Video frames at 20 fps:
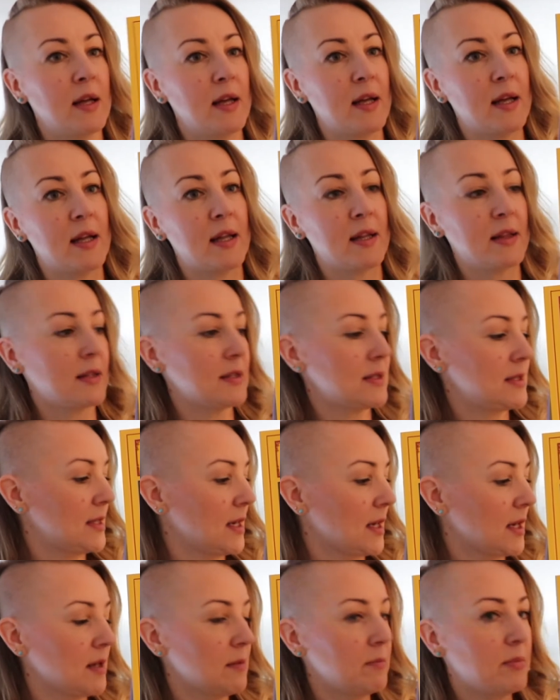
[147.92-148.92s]
and the
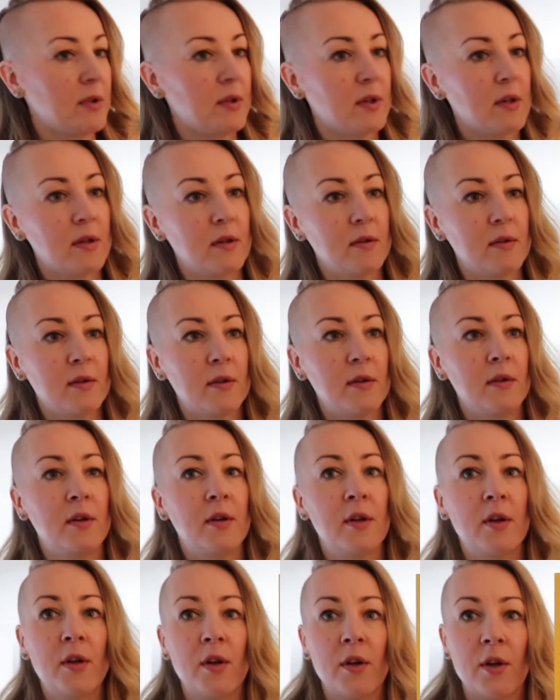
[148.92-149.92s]
second book
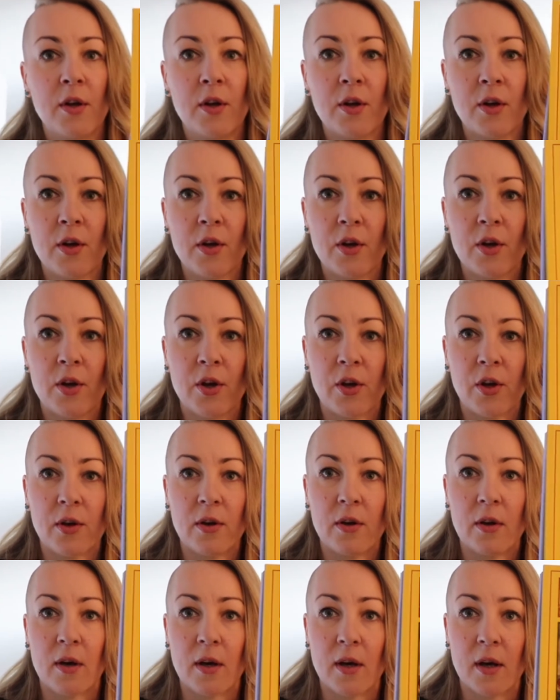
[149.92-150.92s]

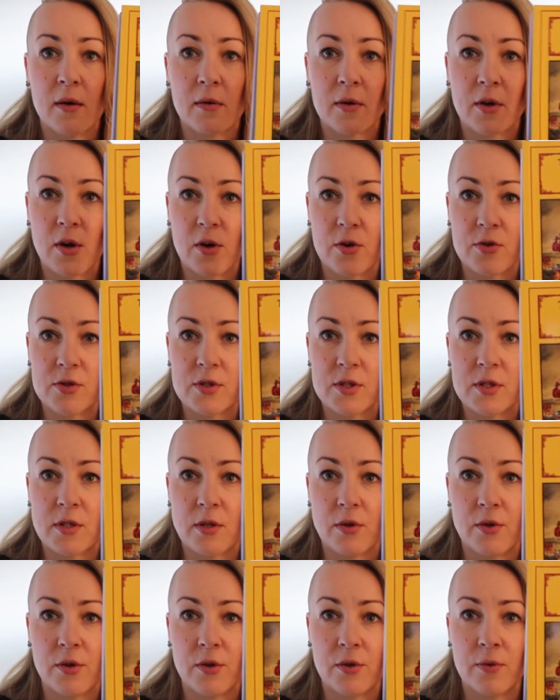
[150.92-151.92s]
goes
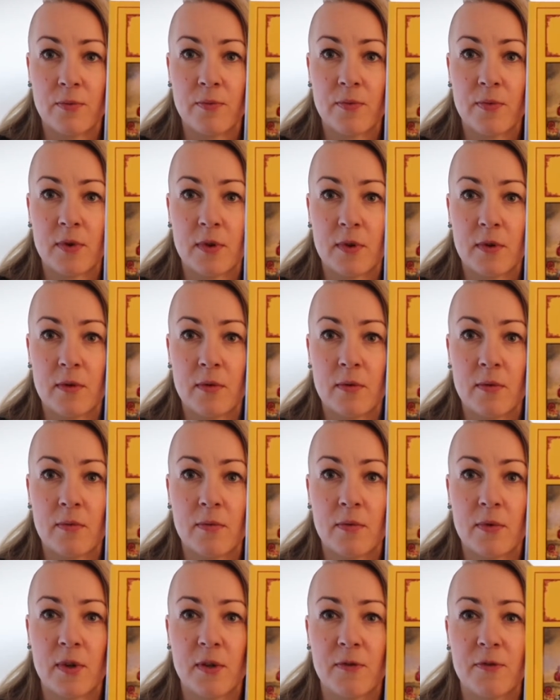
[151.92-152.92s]
through
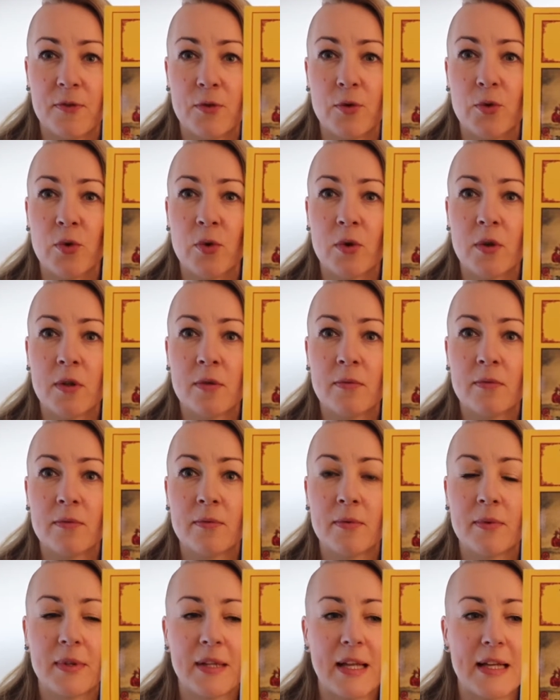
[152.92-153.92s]
the Fool.
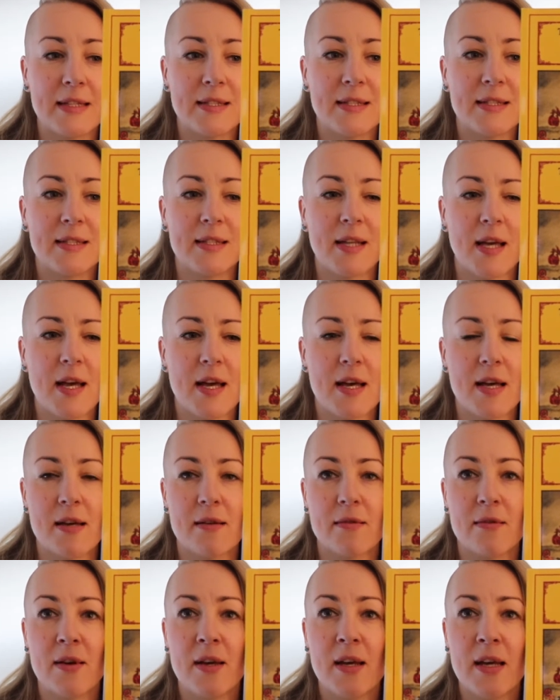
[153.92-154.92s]
That's
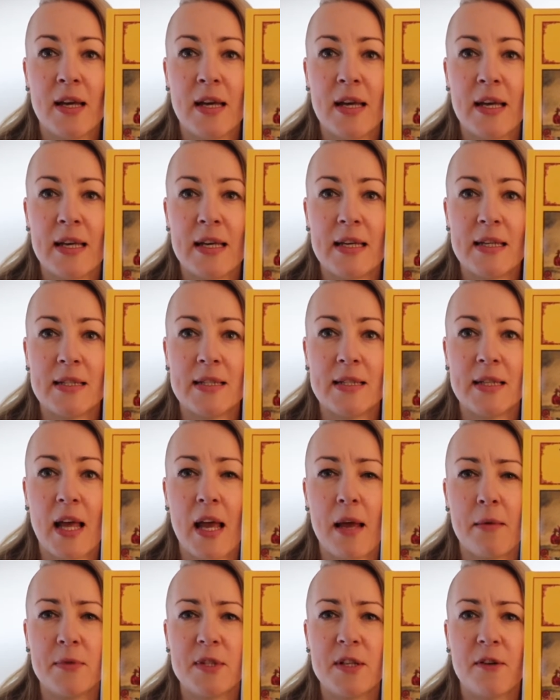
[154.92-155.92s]
he's
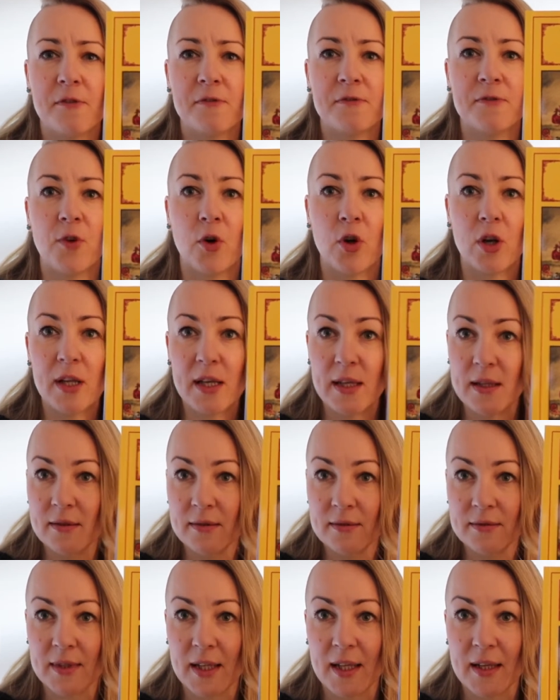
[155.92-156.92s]
named Folly
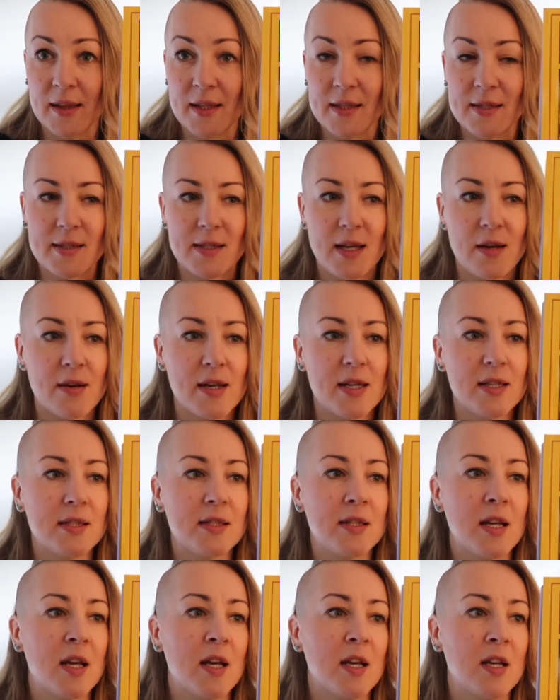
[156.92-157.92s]
in this
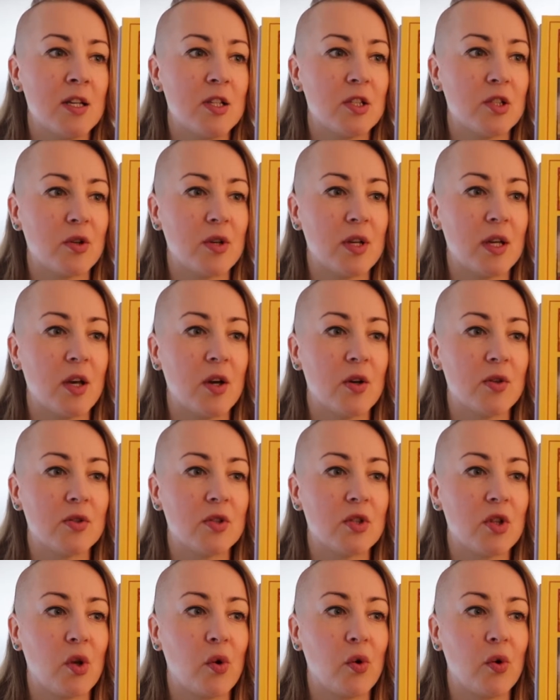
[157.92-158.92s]
series, so he
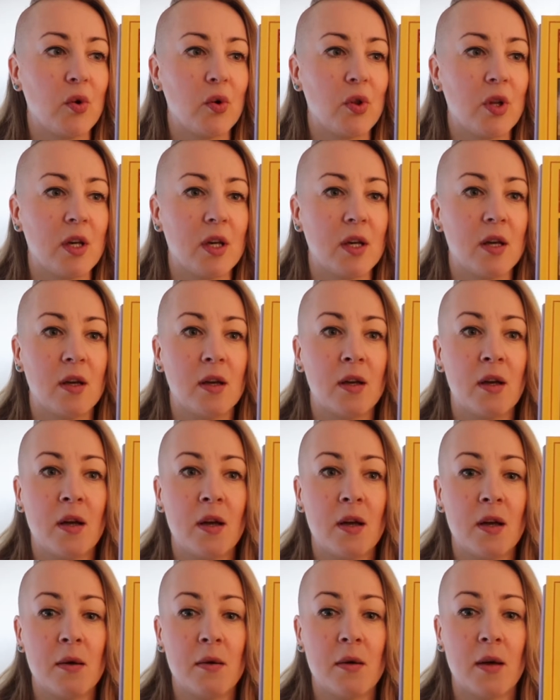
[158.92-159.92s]
goes through the
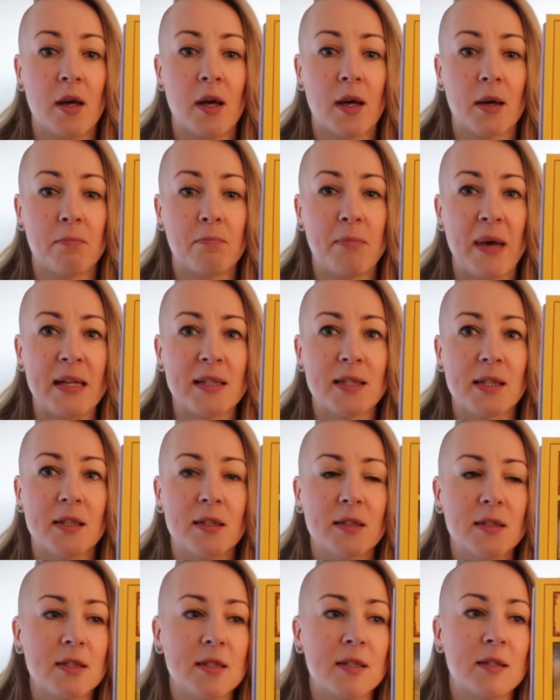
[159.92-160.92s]

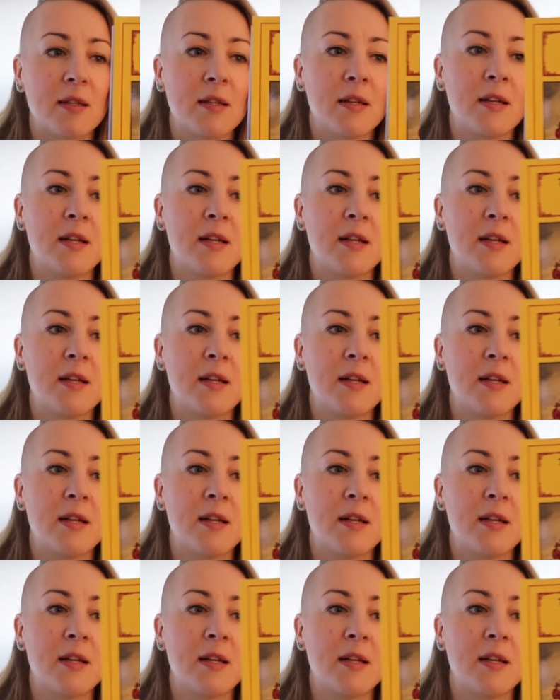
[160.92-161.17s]
Pentacles,